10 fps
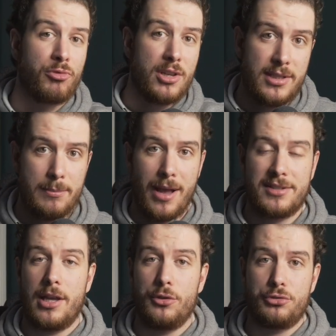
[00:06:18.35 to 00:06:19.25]
You see
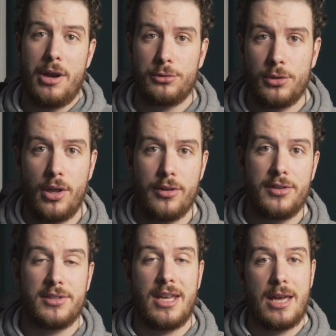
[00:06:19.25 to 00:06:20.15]
Pascal Struijk doing it on the
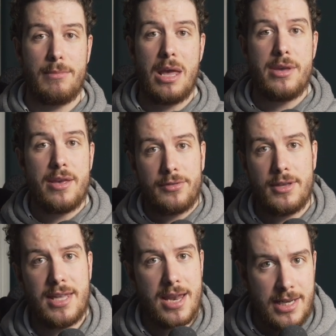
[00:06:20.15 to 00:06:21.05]
other side. Maybe if
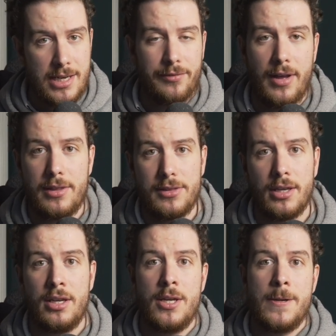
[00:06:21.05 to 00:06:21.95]
he's identified
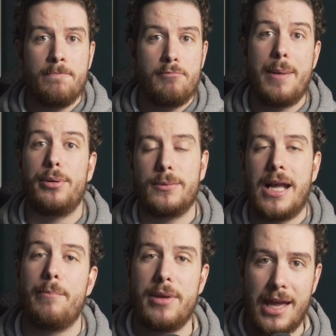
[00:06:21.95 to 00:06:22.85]
that Mepham
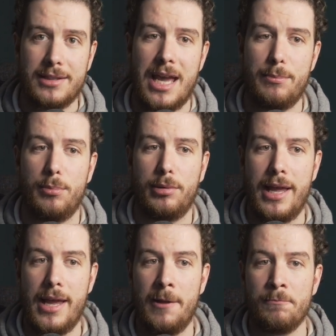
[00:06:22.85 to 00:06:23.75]
can be that type of
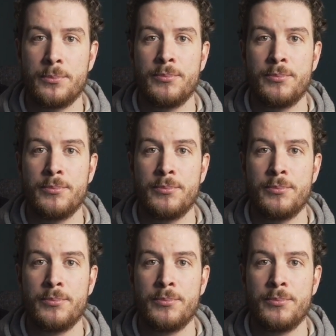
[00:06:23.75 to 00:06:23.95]
player.